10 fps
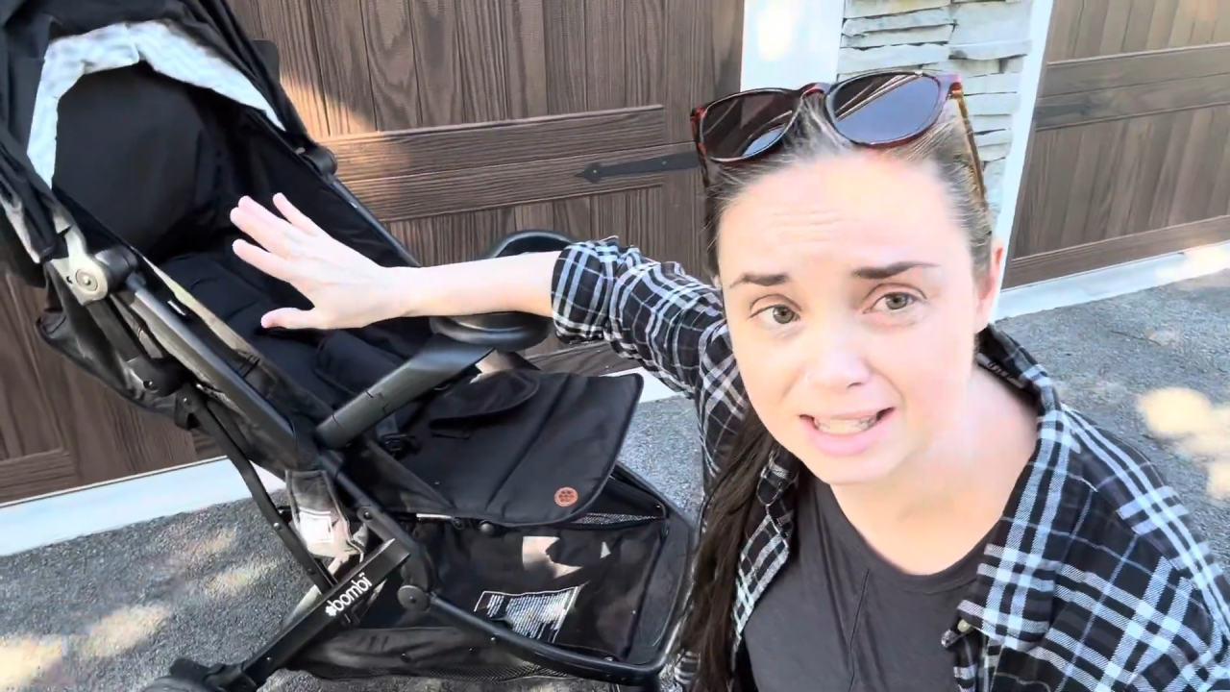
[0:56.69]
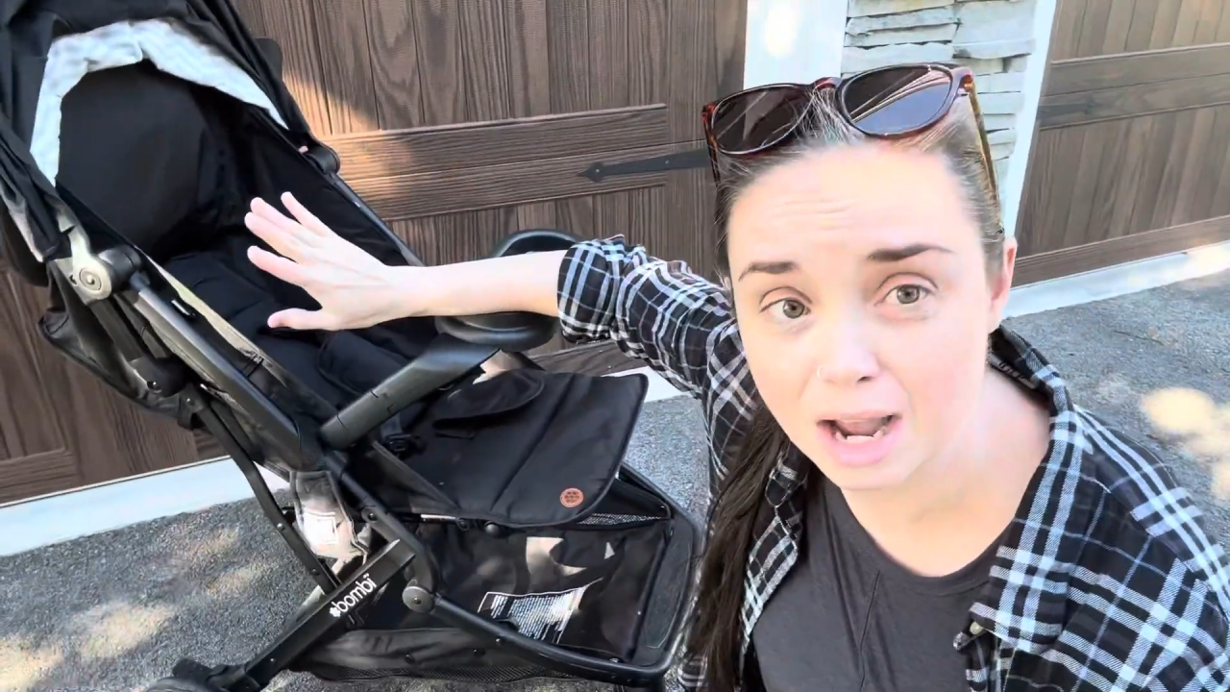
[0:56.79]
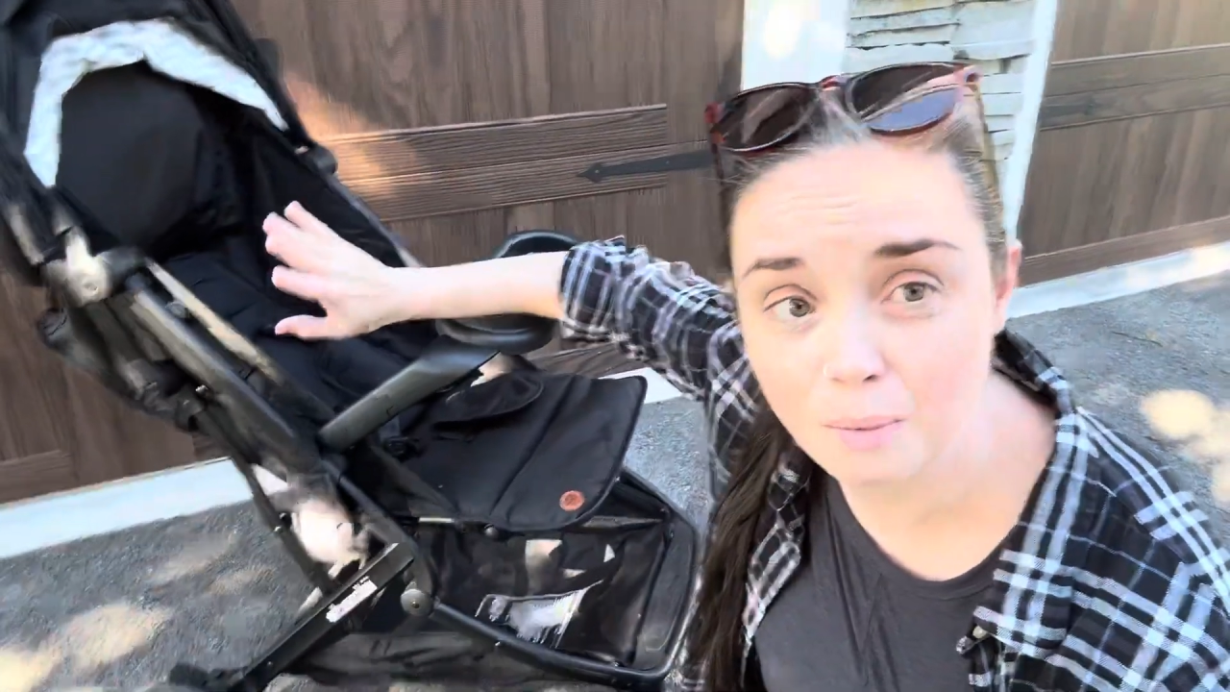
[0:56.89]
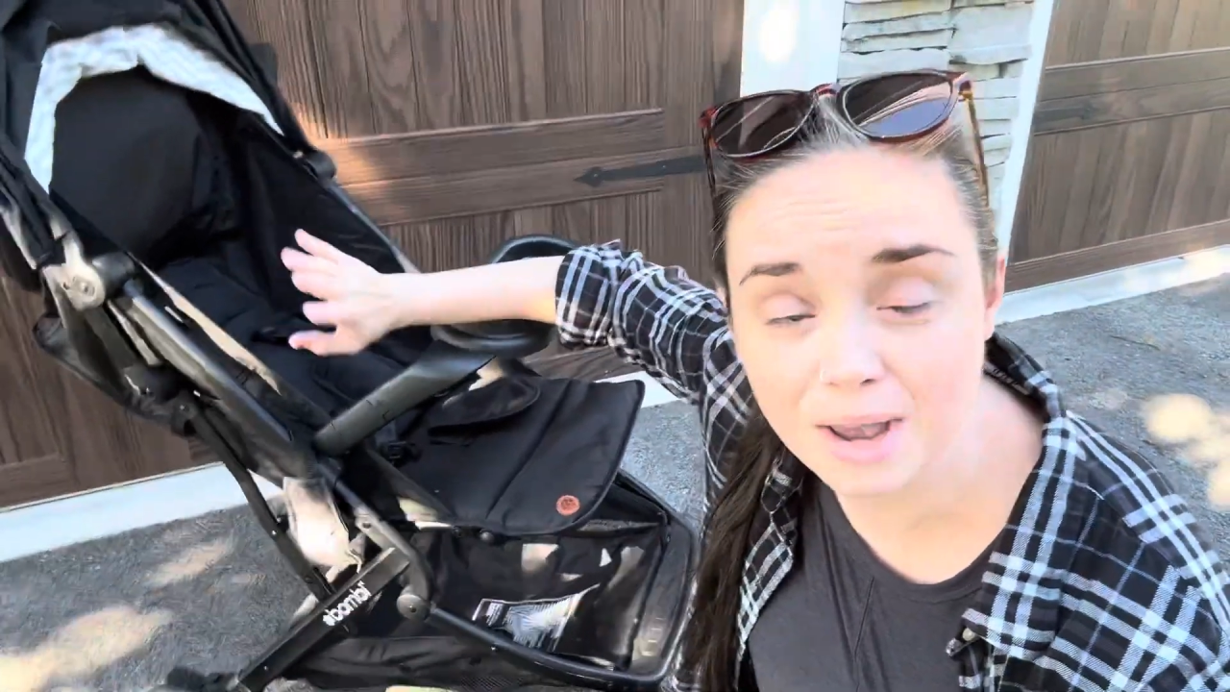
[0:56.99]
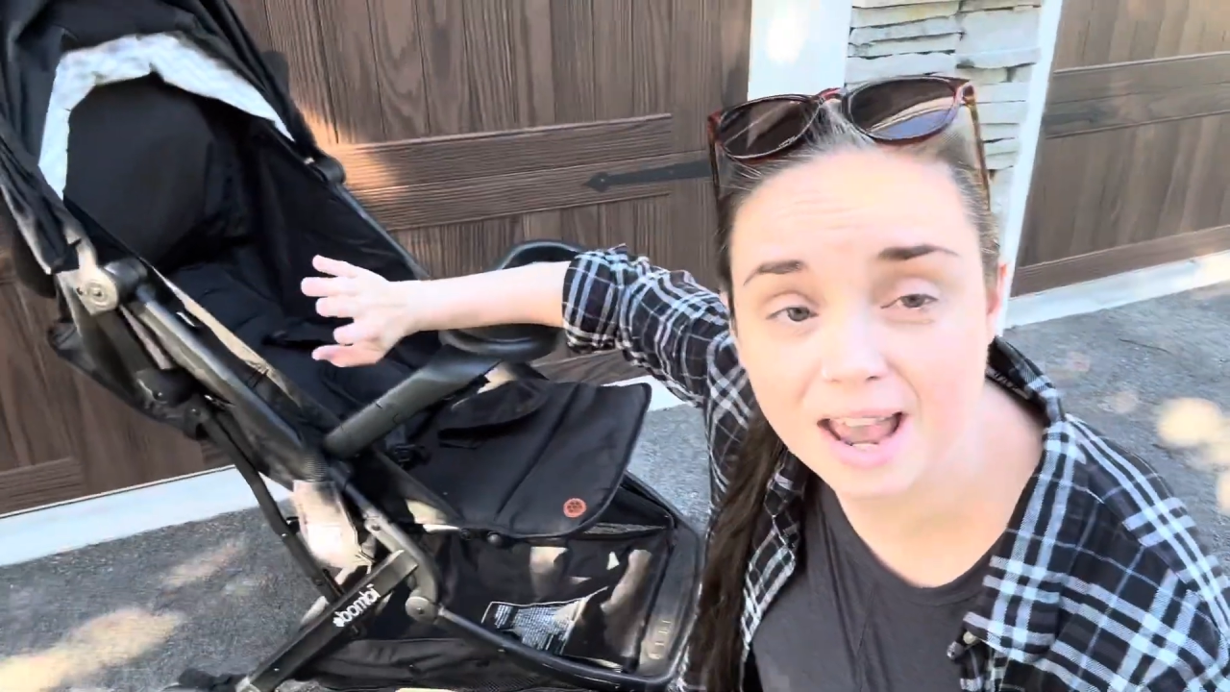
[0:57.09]

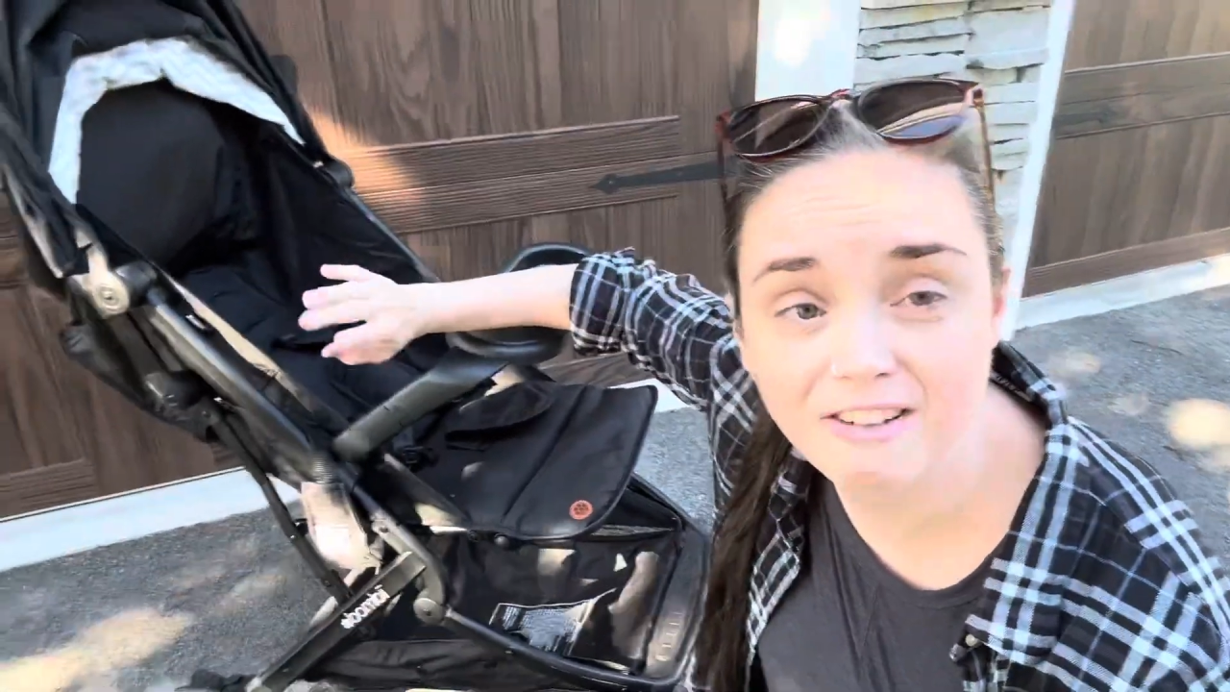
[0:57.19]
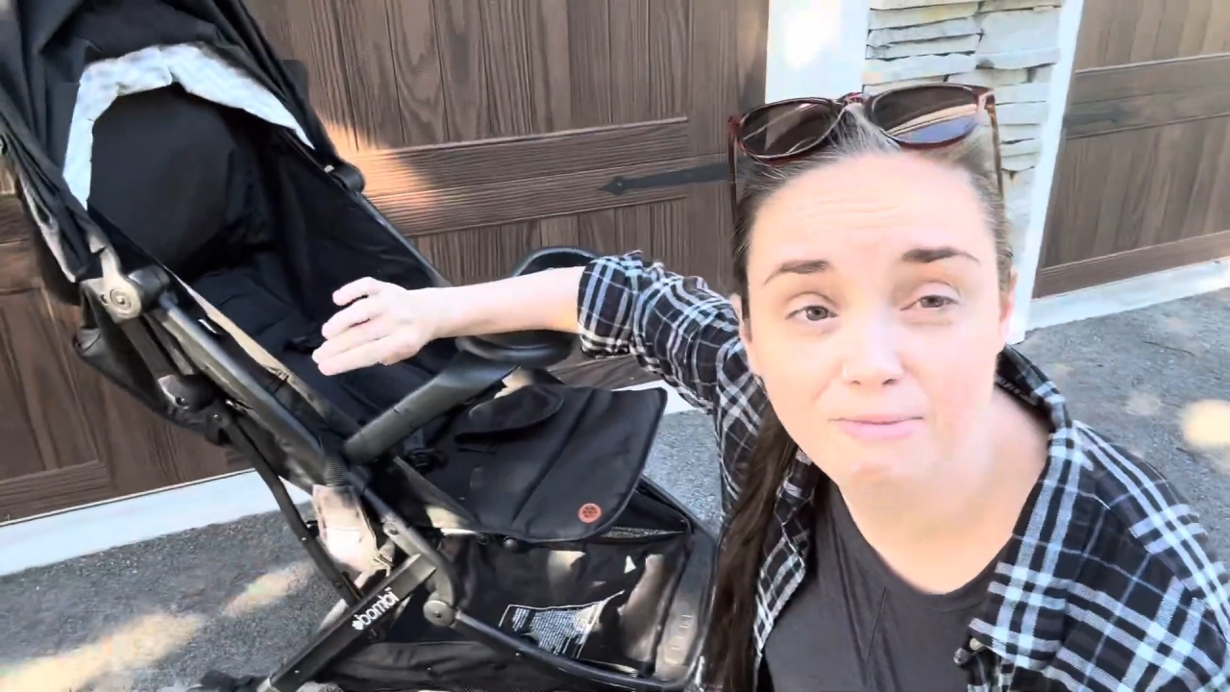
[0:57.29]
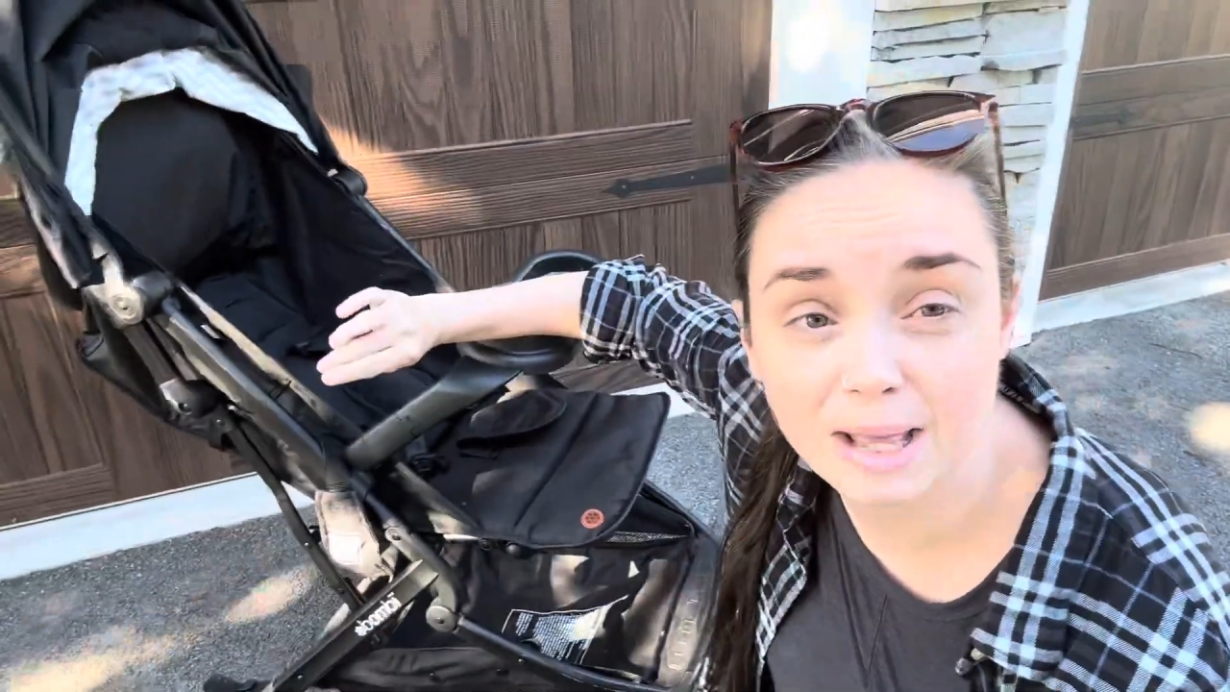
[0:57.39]
that we have